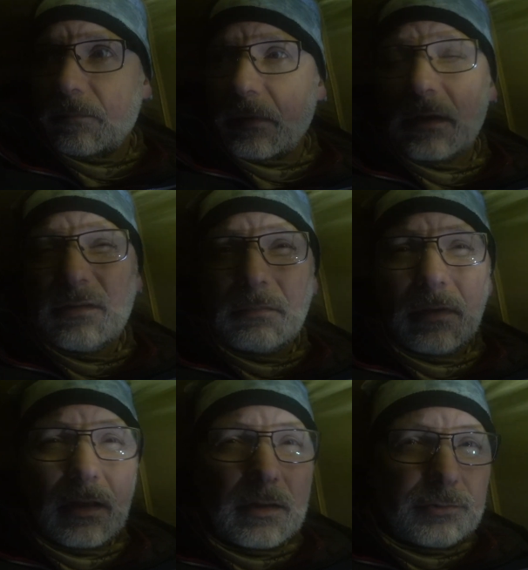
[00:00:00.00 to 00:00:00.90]
buying some
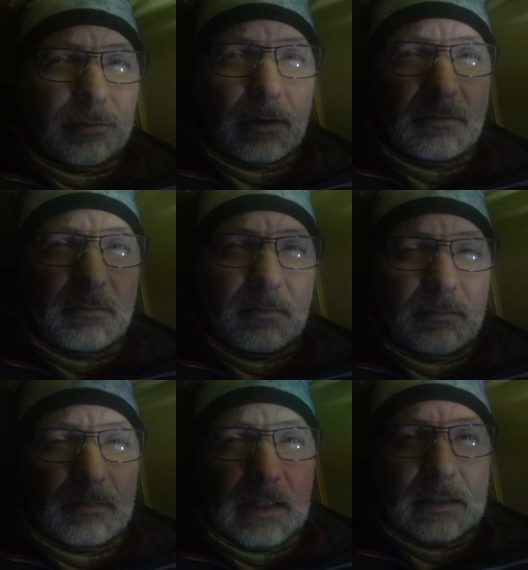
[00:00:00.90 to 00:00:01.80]
kind of drone
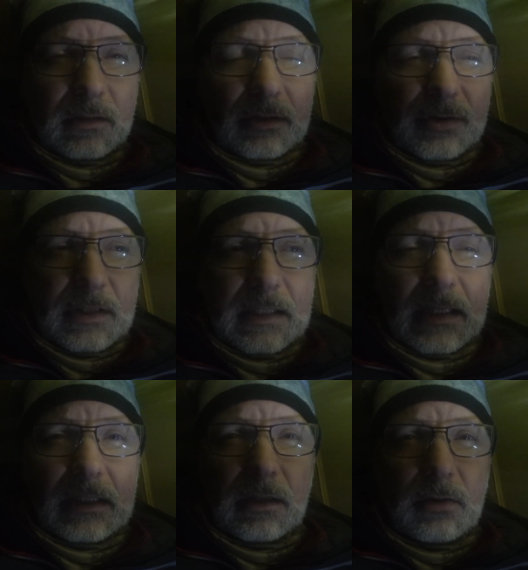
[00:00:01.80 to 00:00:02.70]
technology. They're
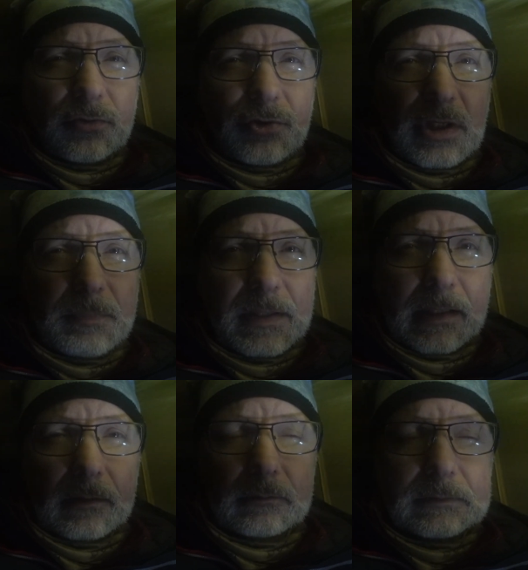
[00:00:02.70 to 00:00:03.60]
getting a lot cheaper
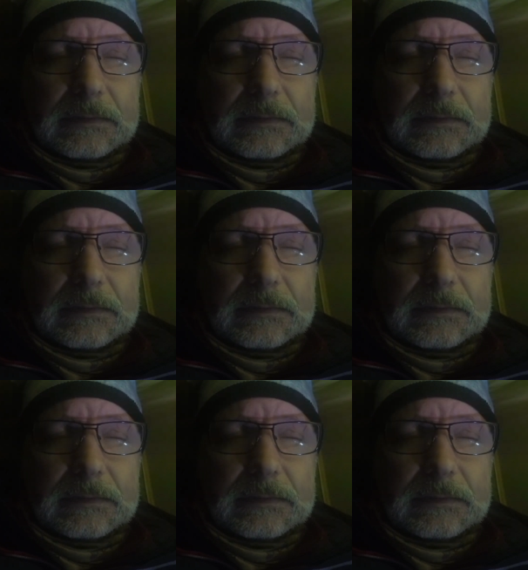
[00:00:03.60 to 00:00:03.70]
now,